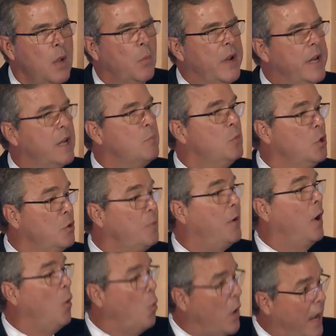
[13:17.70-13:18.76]
We need to move
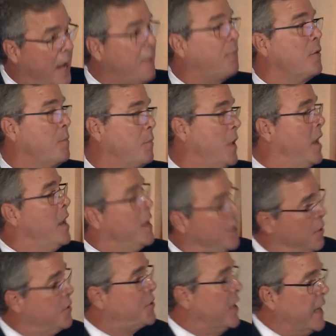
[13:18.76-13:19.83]
away from
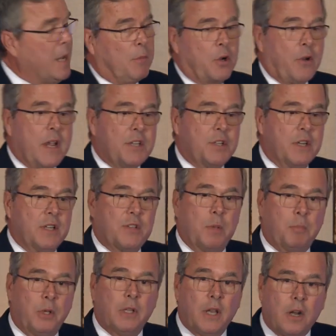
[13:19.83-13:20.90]
using immigration as a
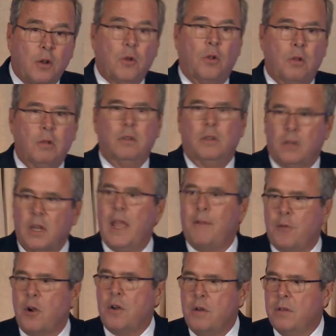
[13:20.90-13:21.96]
political
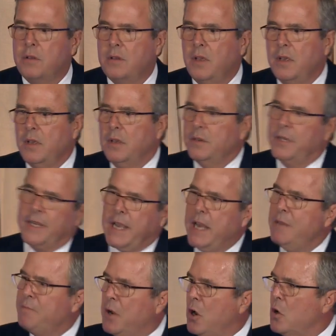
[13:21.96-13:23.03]
lever to
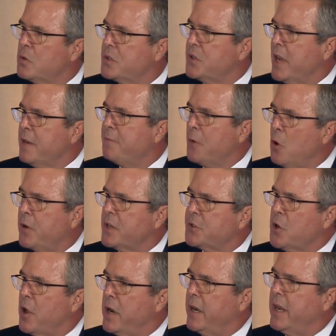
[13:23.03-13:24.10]
gain votes and
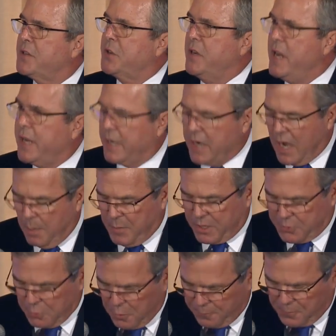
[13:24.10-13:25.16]
focus on it as an economic
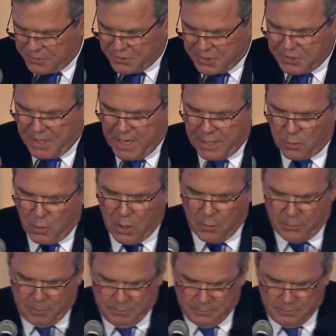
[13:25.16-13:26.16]
tool for sustained growth.